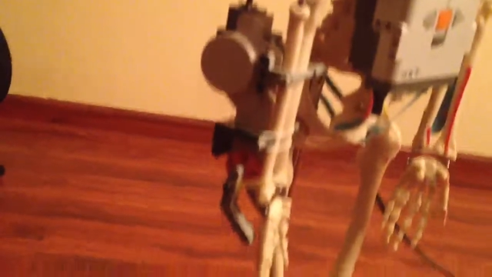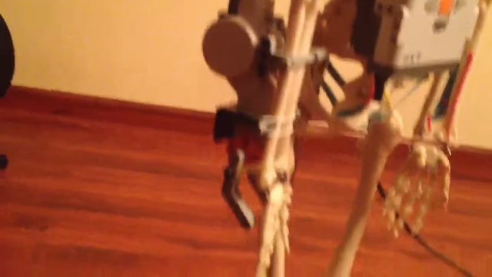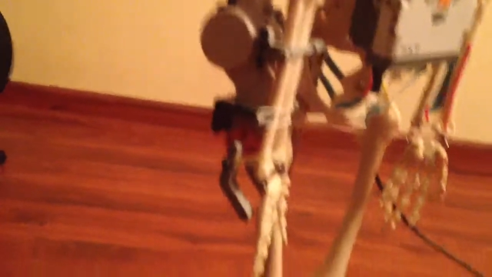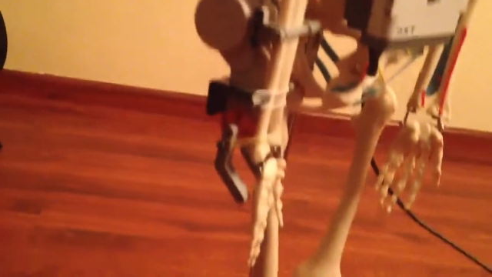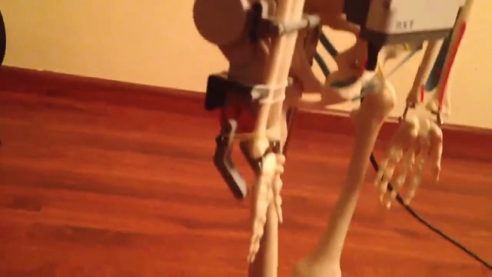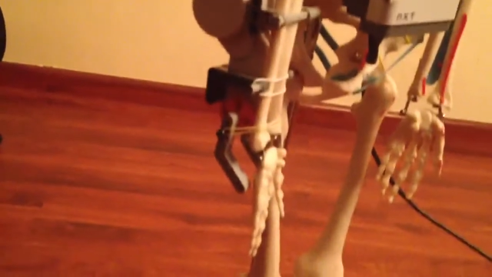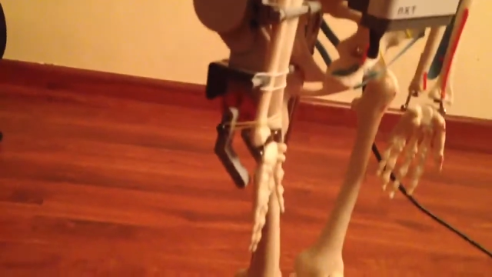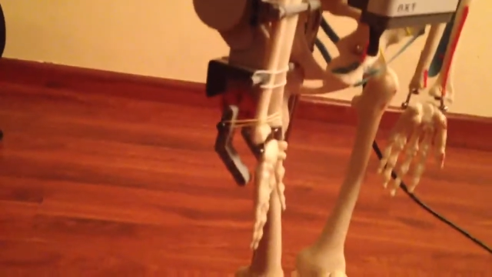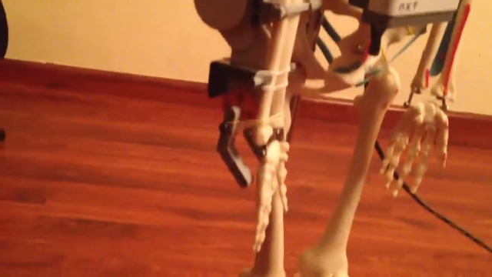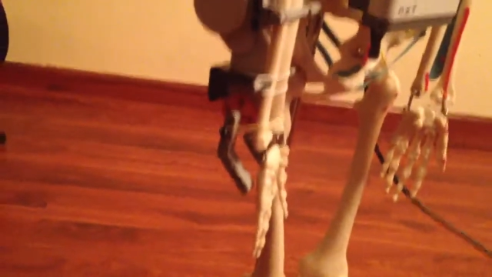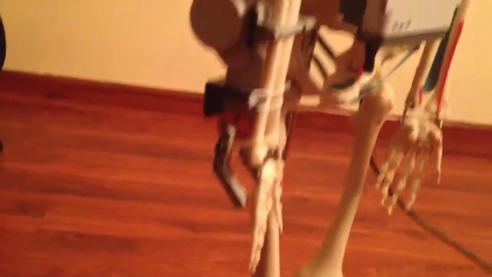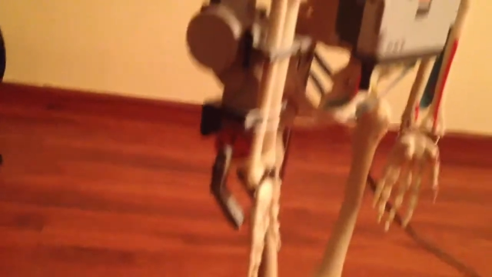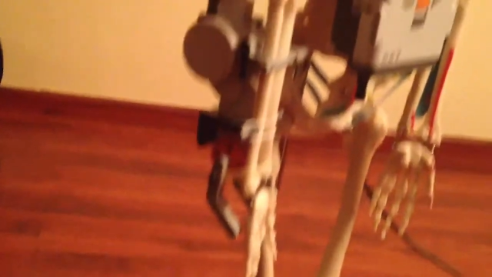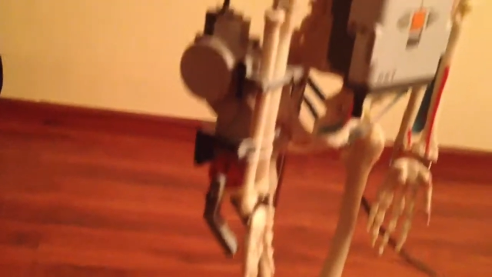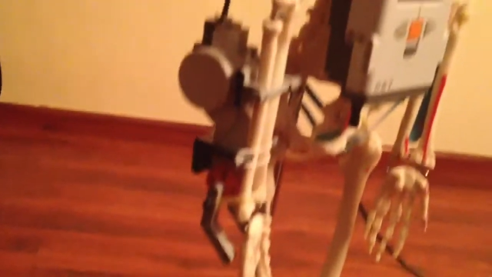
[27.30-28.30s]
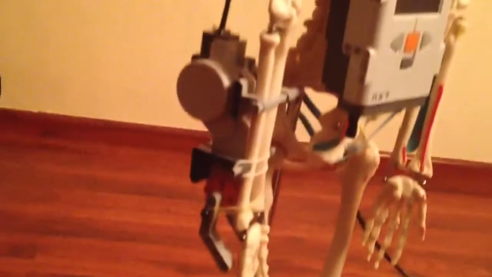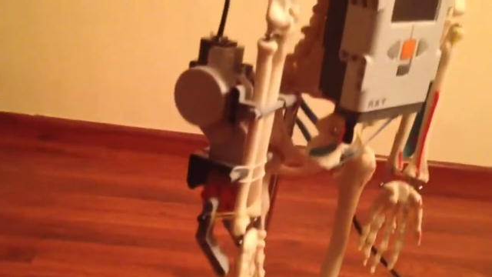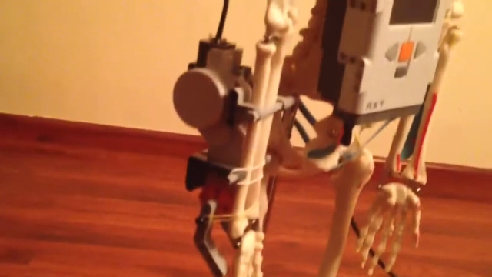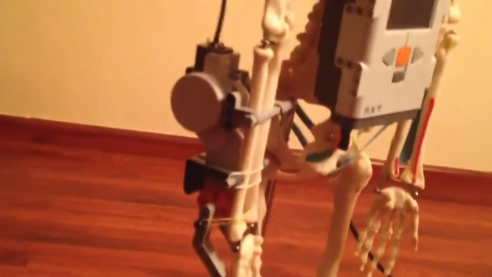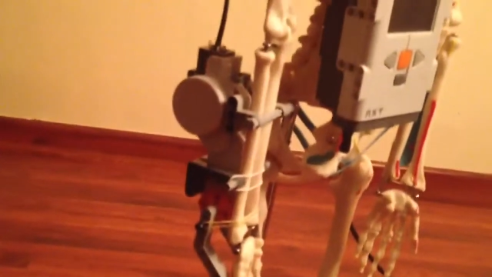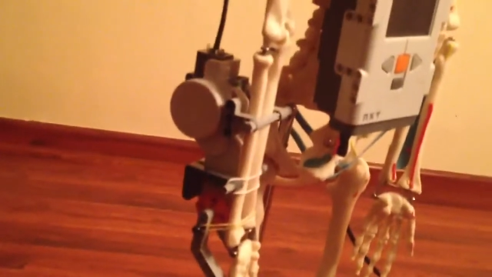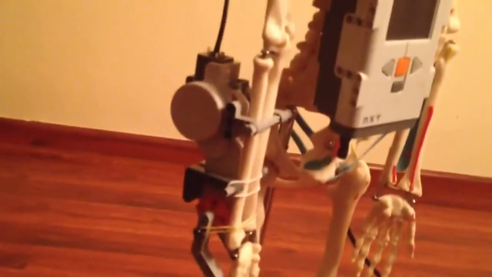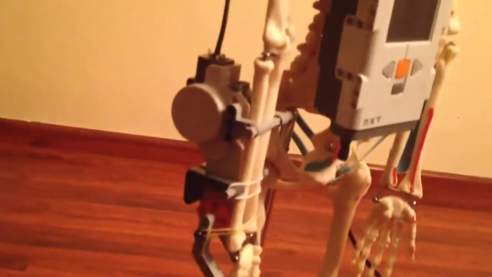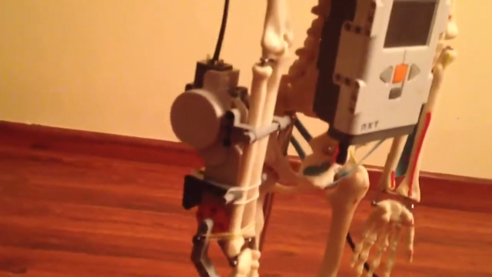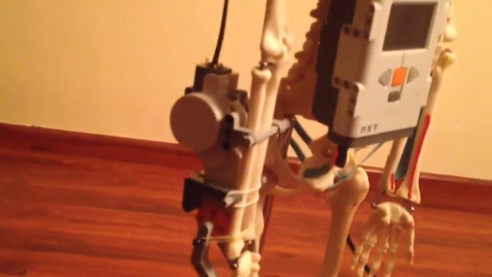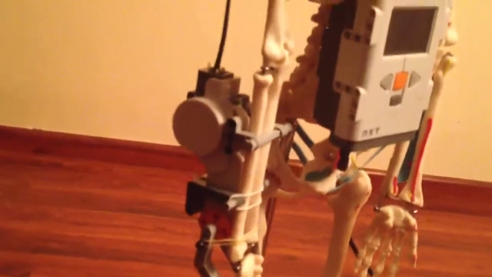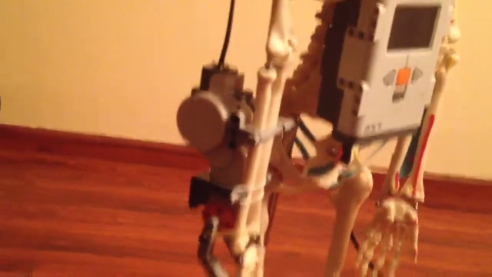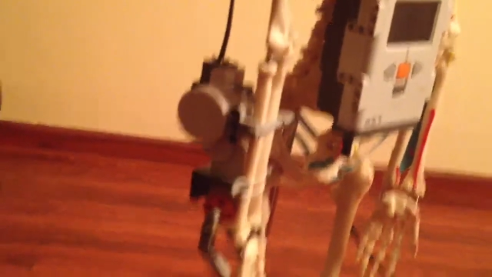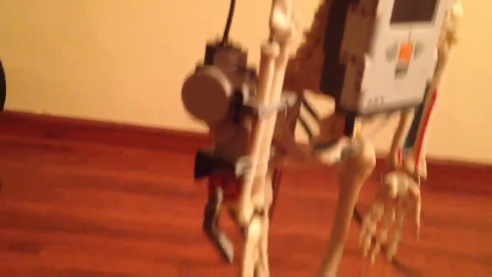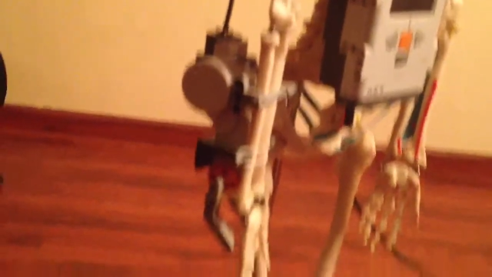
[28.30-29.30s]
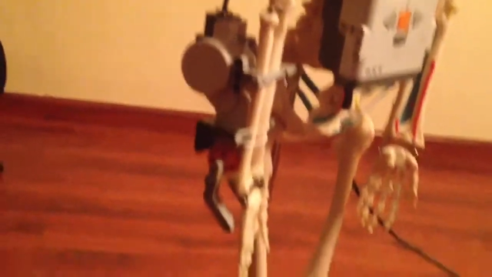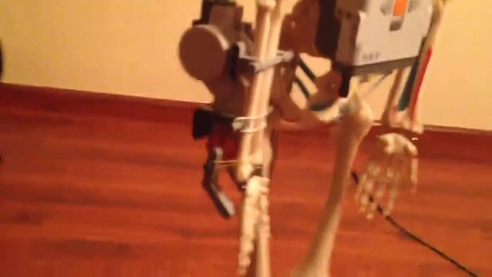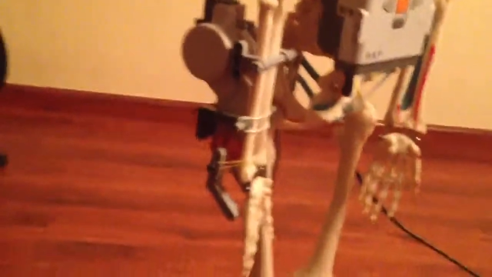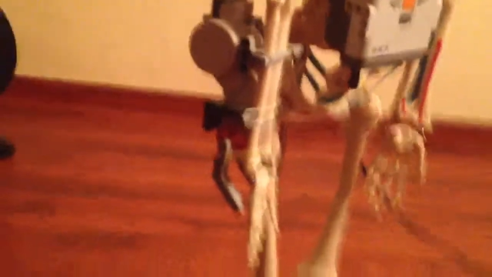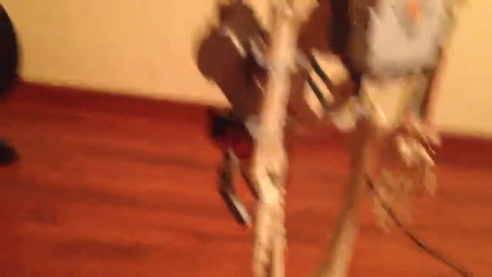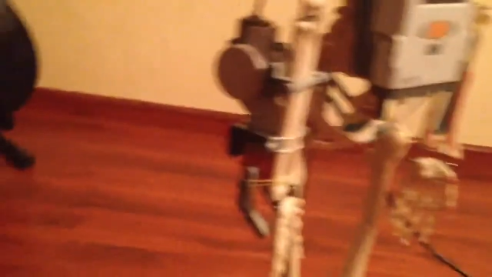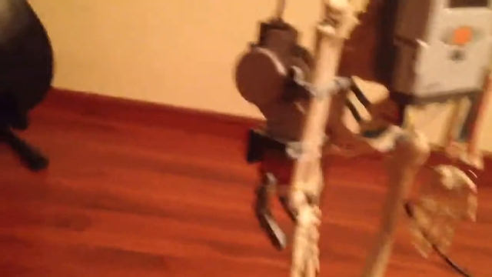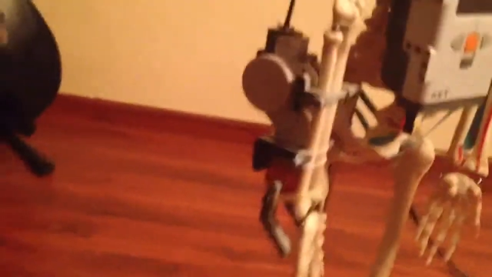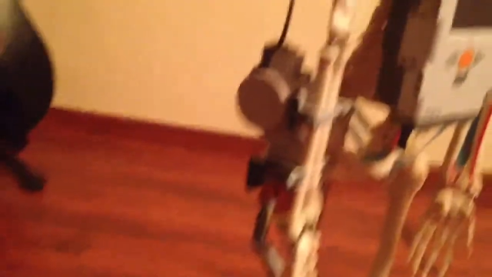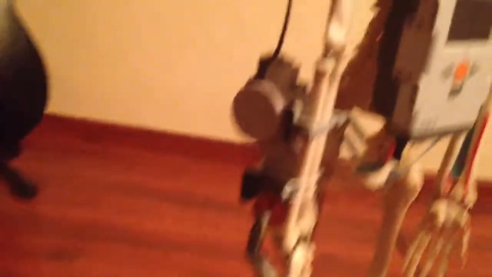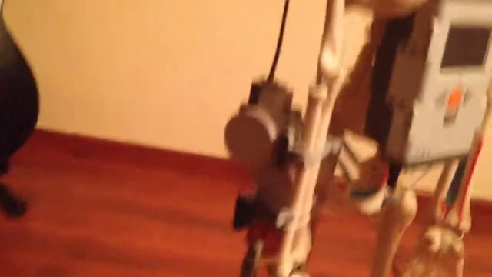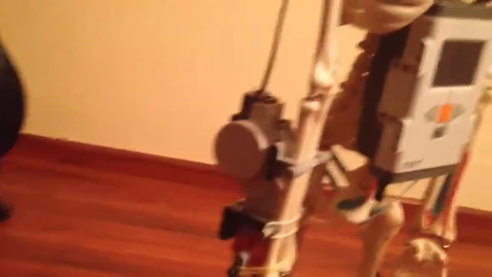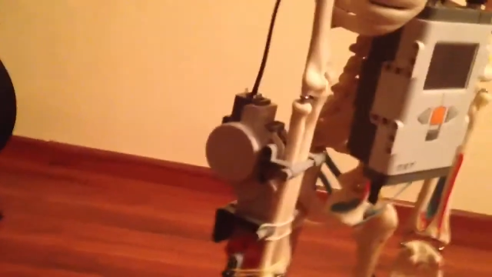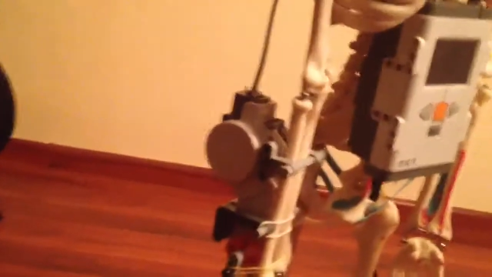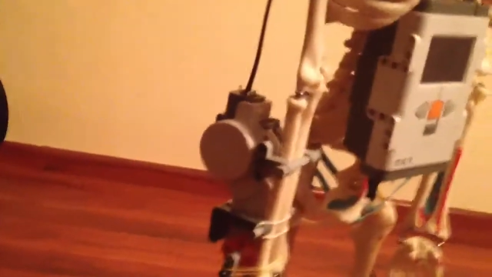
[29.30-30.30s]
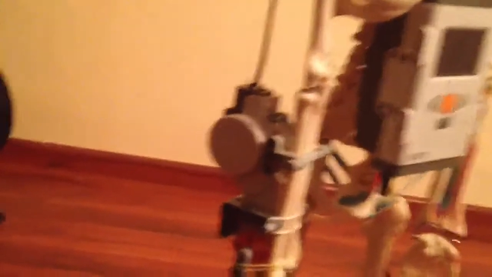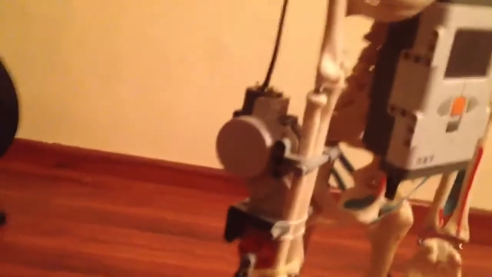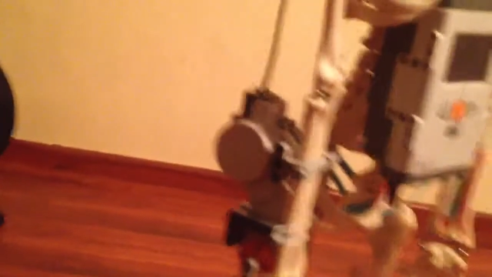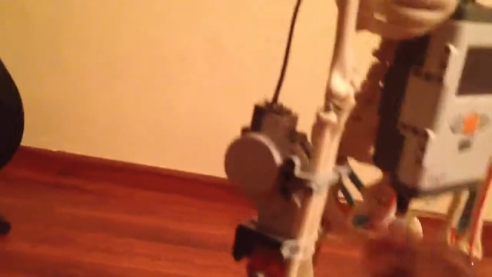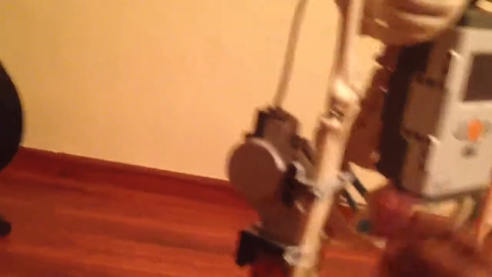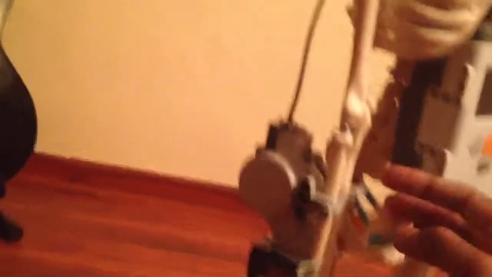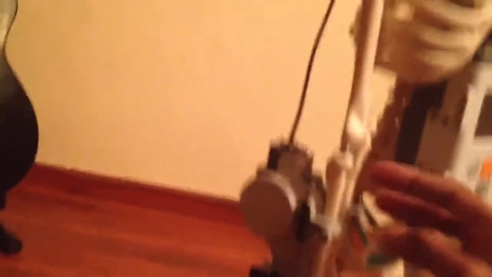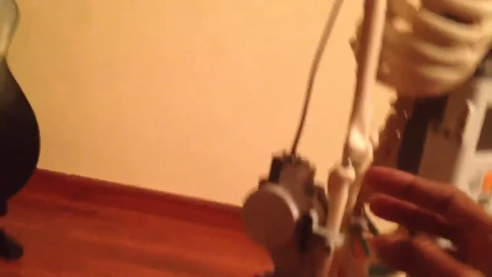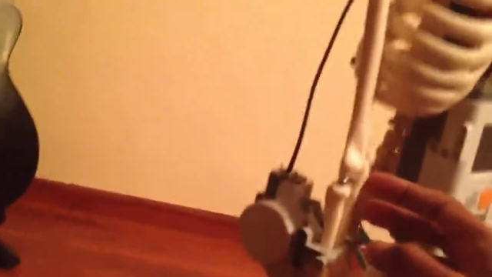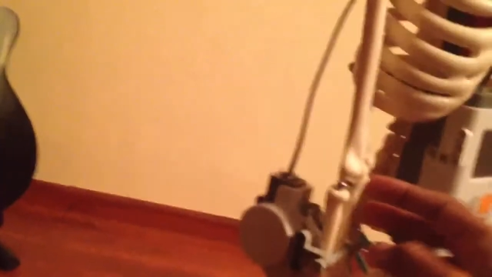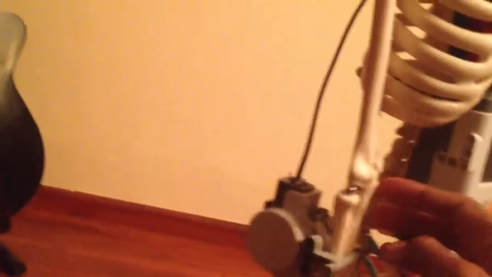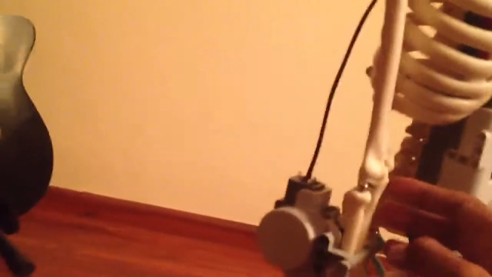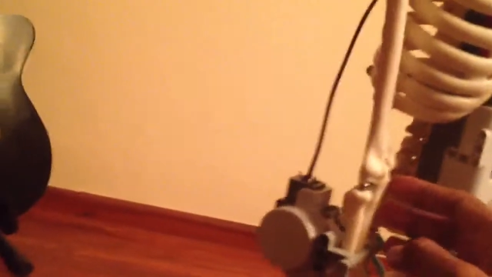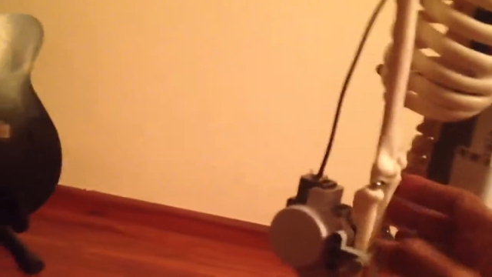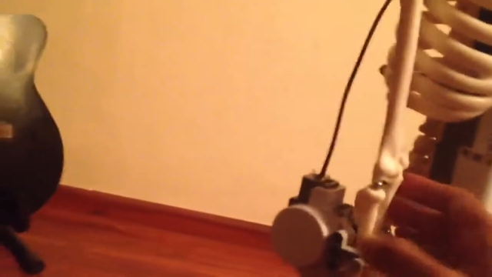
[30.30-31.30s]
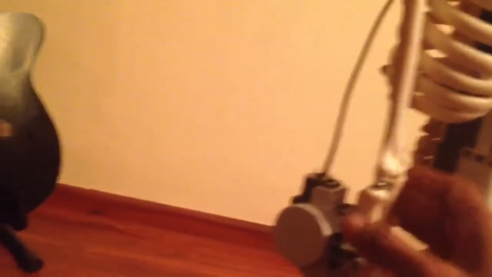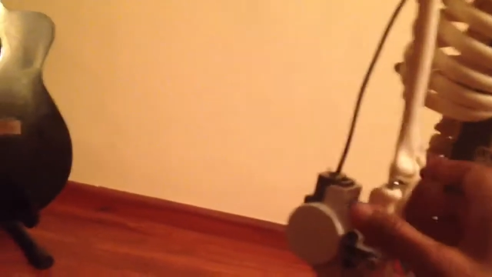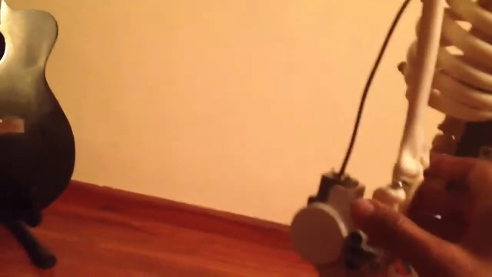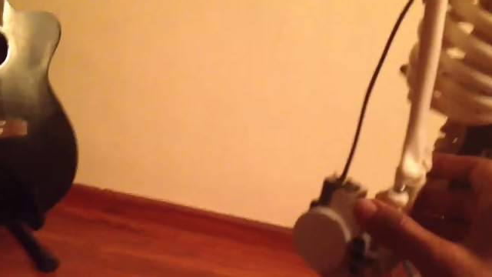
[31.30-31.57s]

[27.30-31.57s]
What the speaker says: No face is visible, so there are no lips to read.